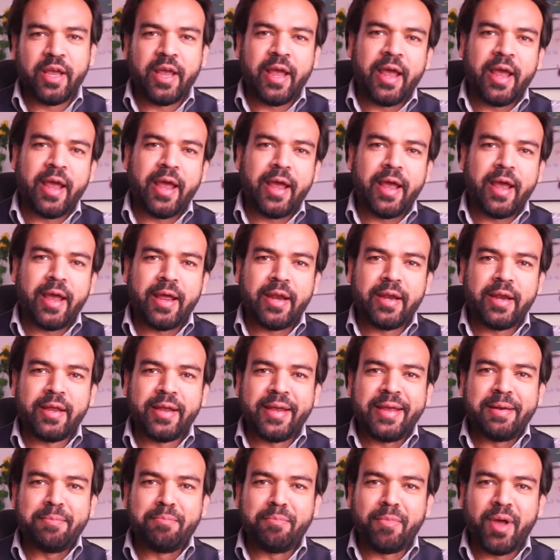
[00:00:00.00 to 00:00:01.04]
And
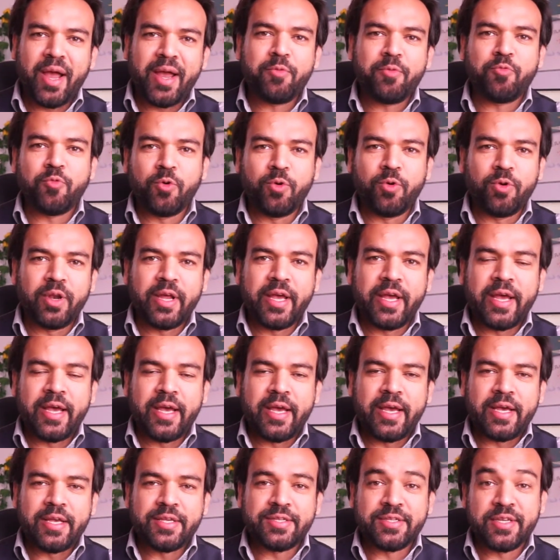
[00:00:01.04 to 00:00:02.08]
in my role
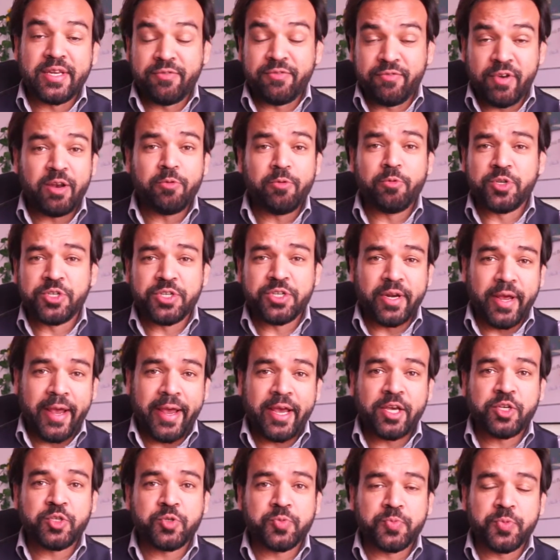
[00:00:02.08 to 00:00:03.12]
as an evaluation
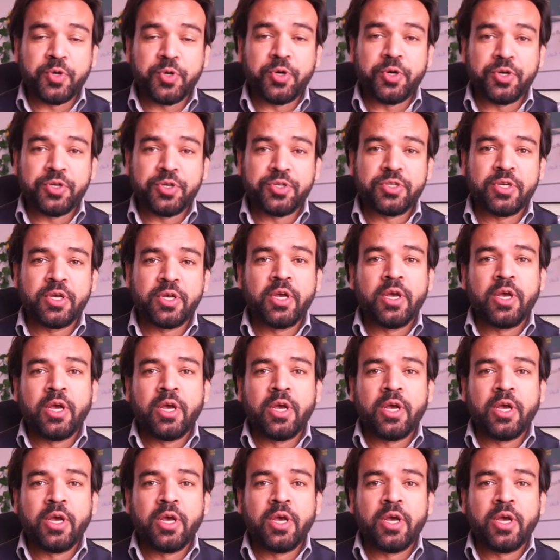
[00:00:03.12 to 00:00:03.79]
expert,